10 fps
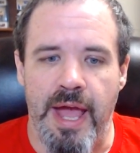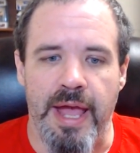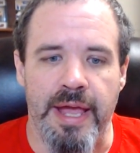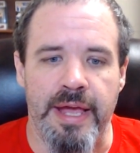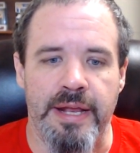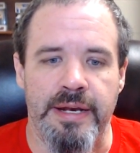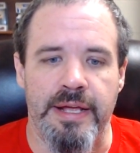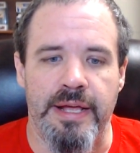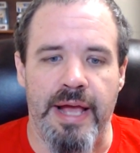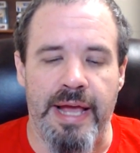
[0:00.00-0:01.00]
and
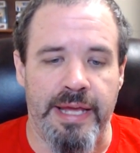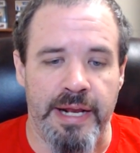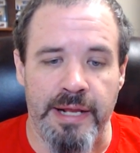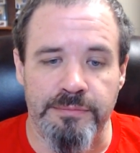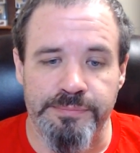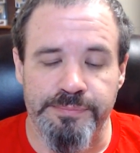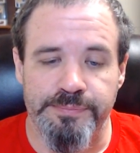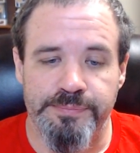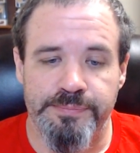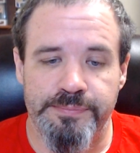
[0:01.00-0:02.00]
I get it.
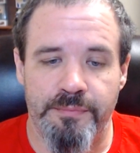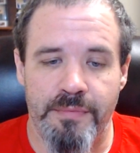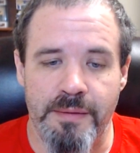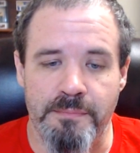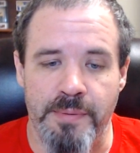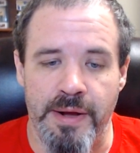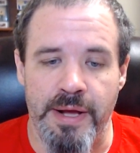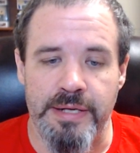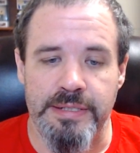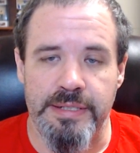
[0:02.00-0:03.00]

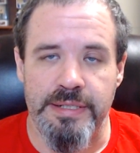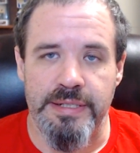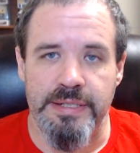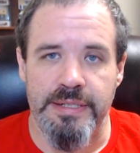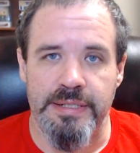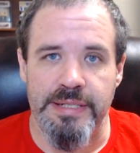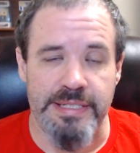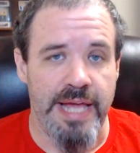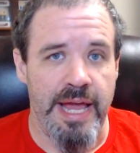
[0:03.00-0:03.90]
But this